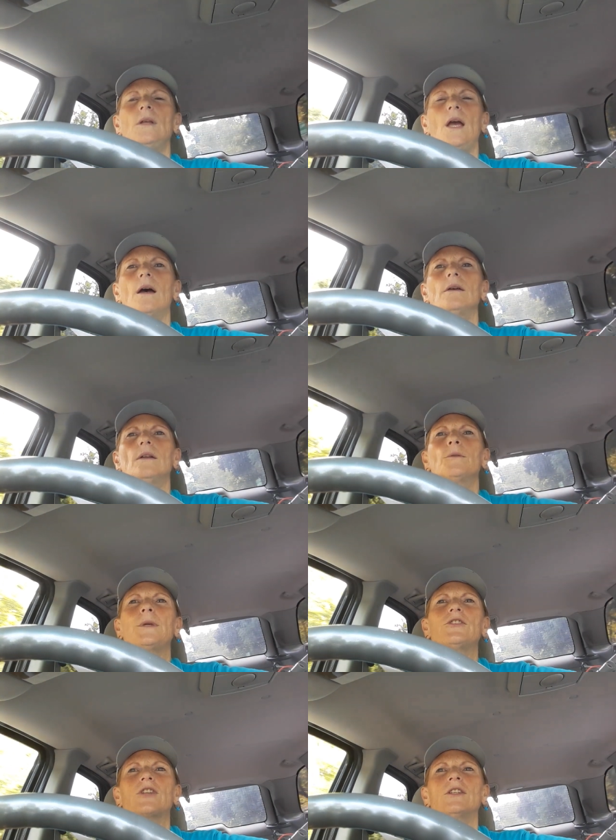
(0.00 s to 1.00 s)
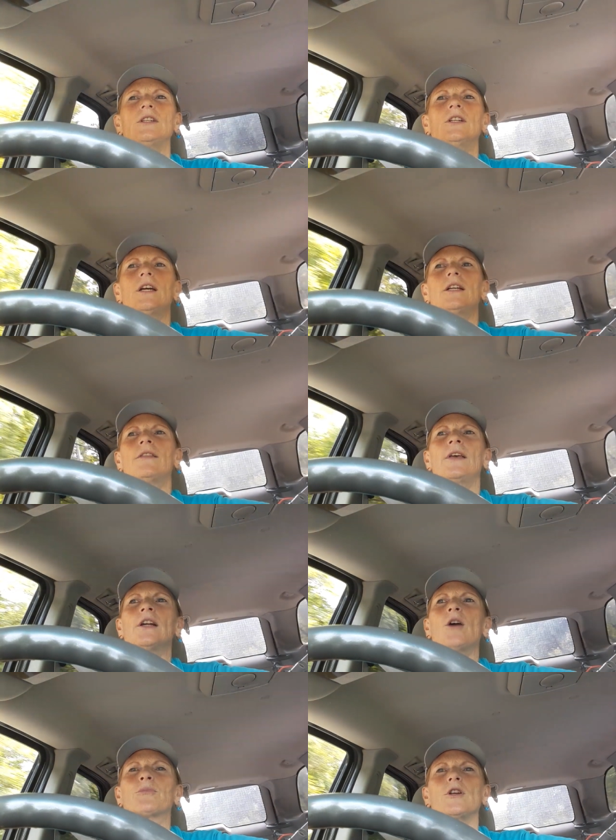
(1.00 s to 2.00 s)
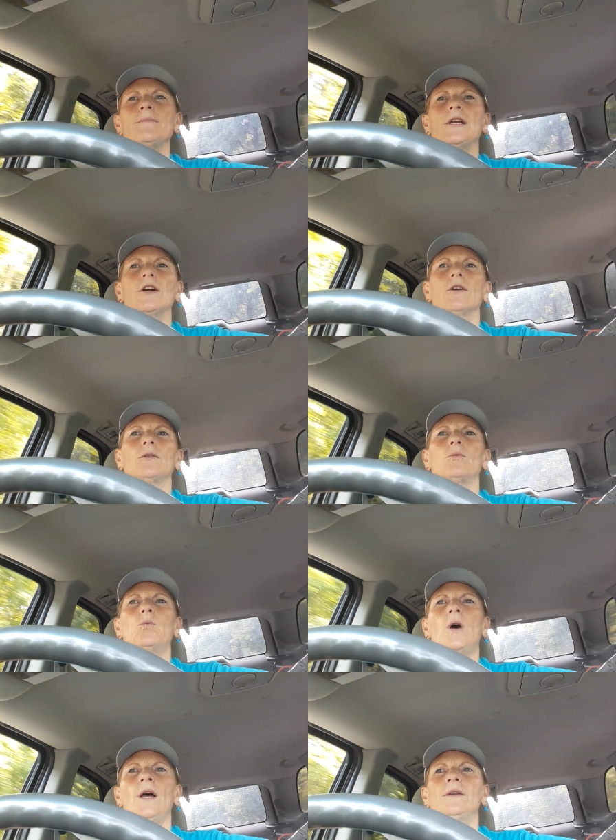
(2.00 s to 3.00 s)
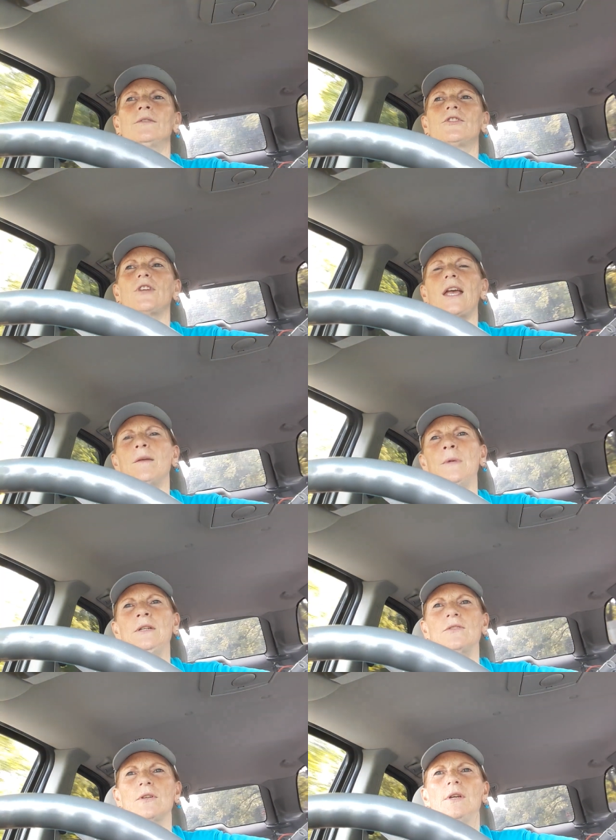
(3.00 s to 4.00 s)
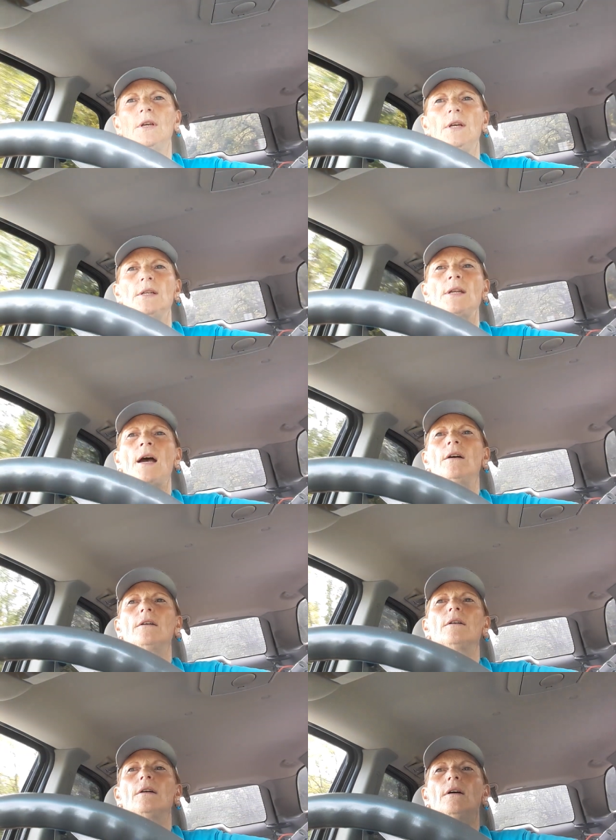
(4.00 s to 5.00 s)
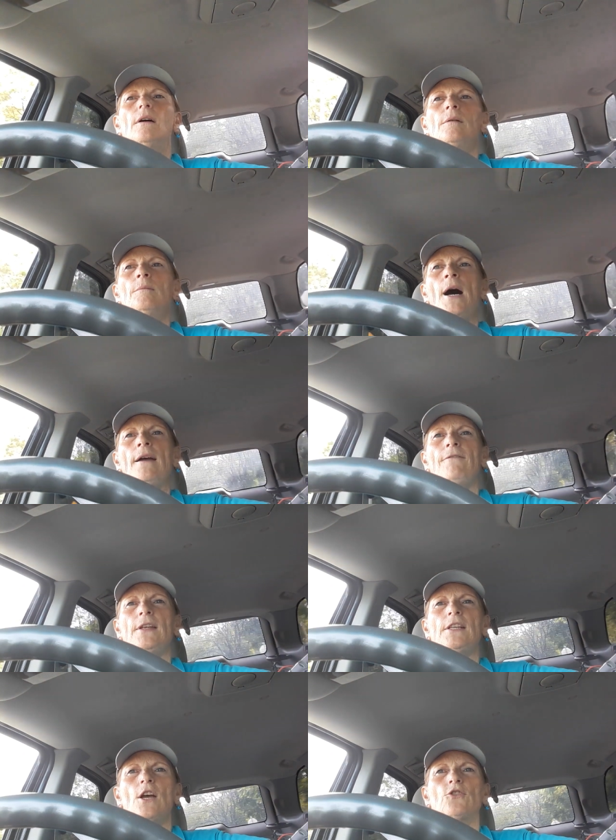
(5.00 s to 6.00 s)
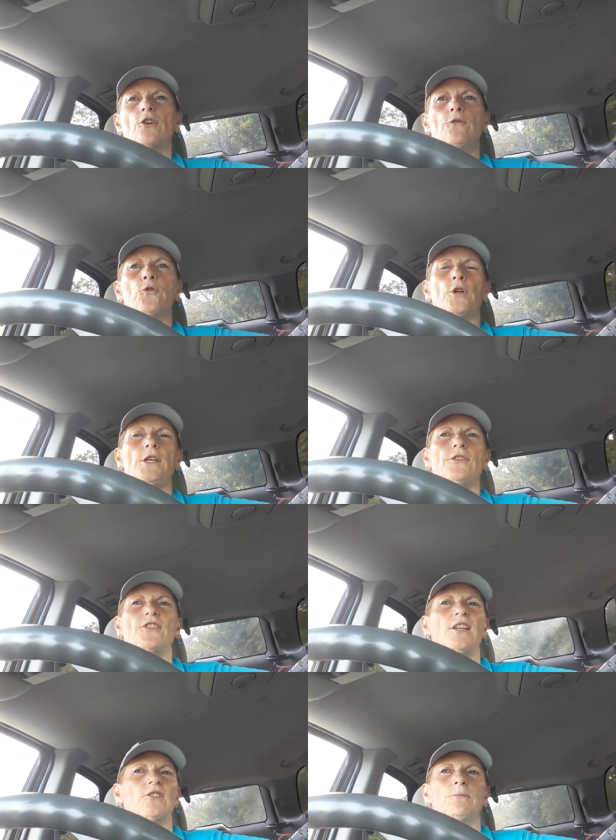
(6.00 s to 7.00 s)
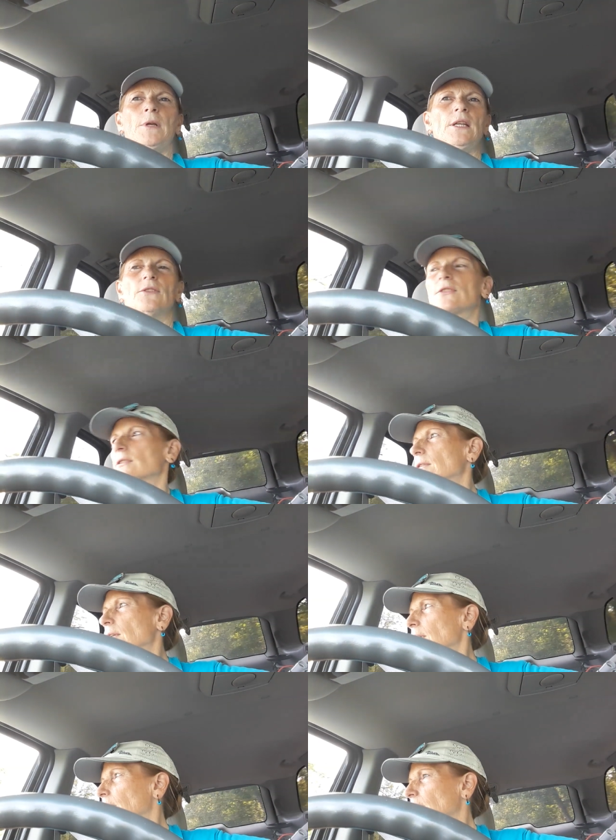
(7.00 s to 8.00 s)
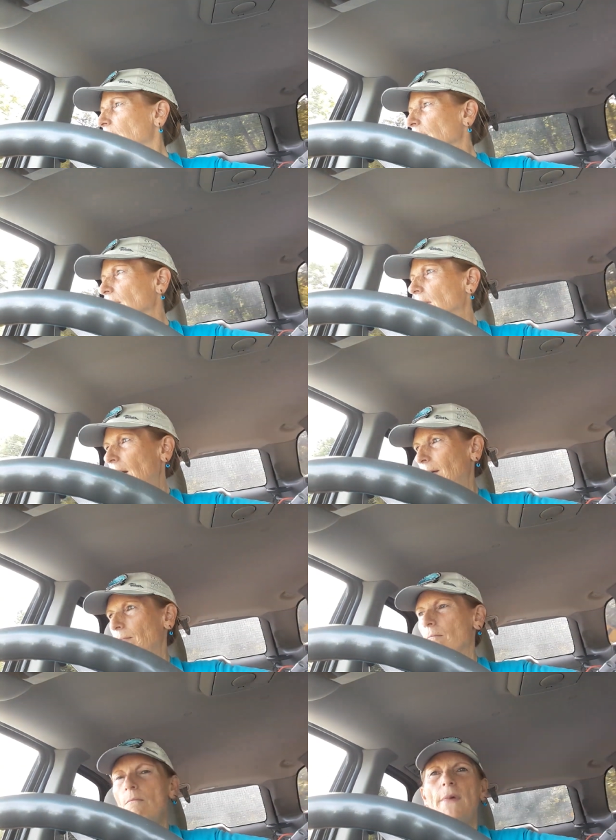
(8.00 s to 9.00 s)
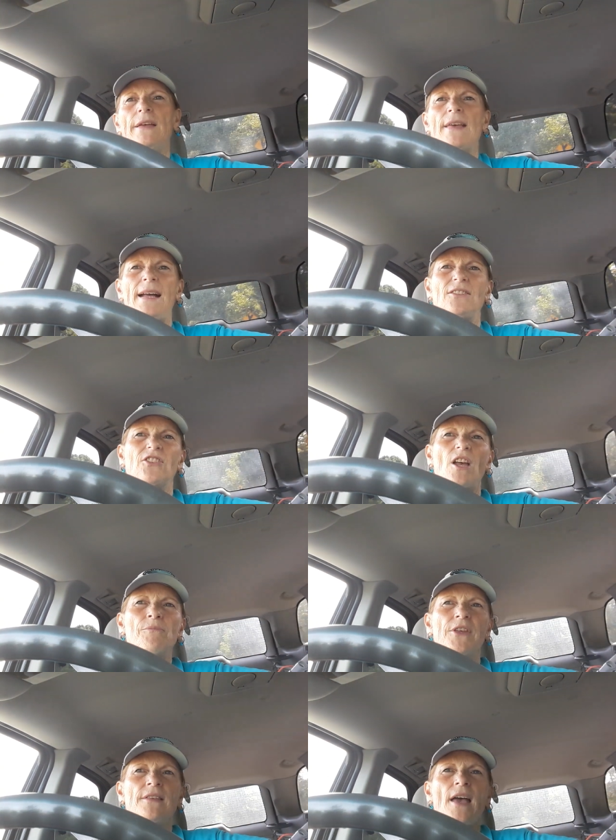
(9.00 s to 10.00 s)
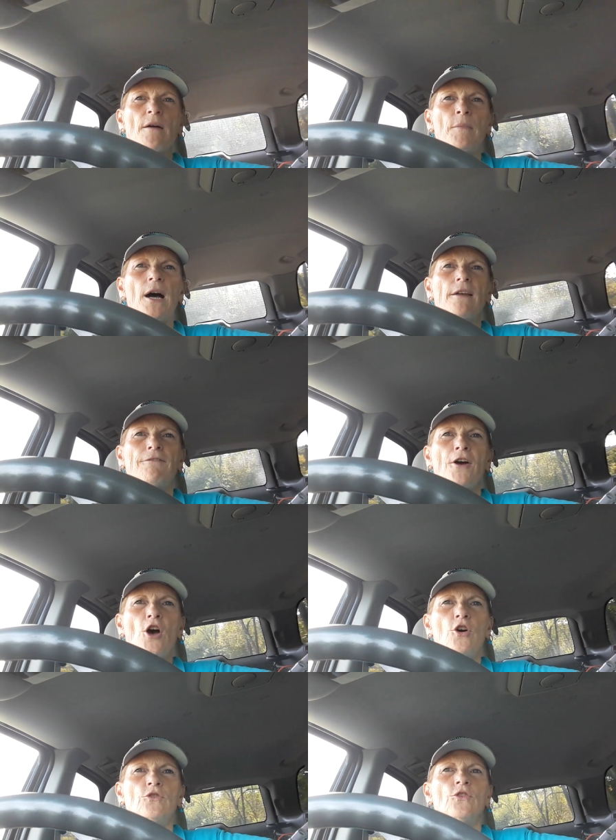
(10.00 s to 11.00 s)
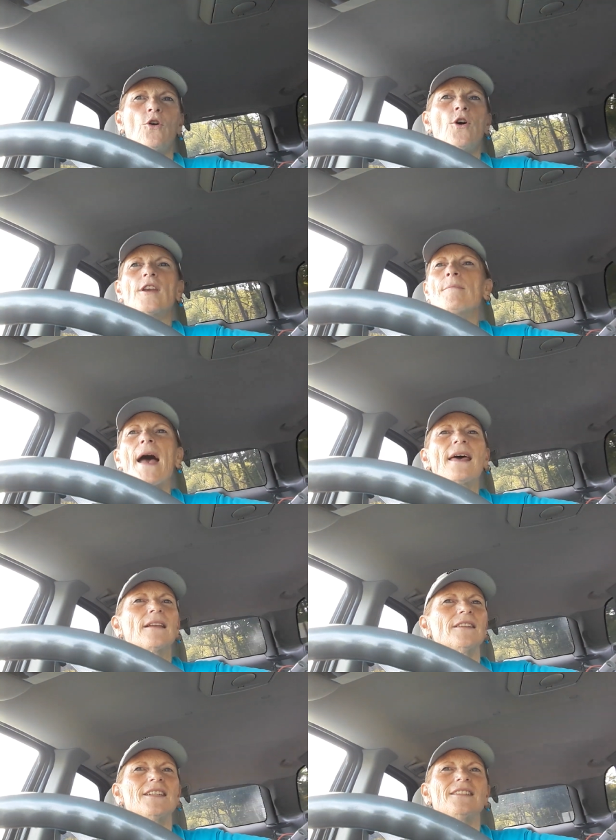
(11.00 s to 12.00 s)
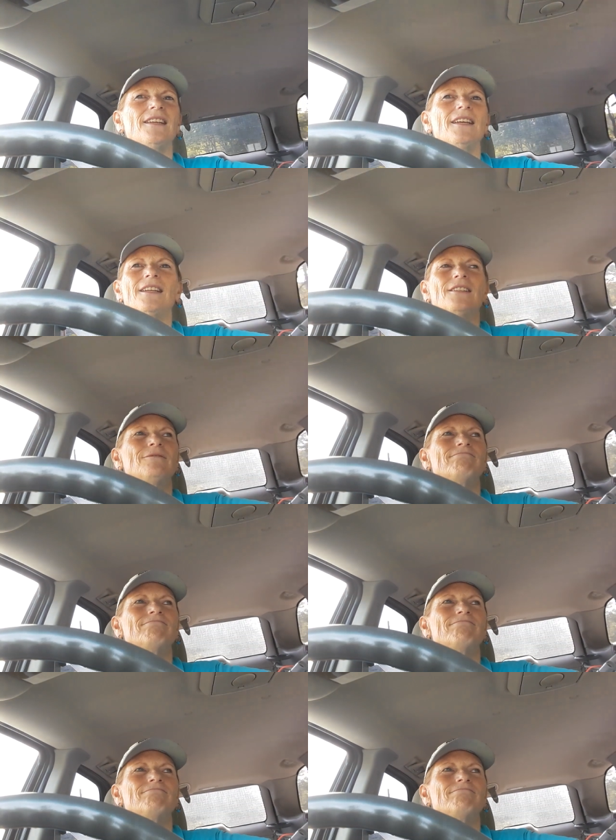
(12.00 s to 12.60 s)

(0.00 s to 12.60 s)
Yeah, it'll be Sunday night. And then I'll premiere one segment. Now, my videos are 46 minutes. And that's something that my phone automatically did.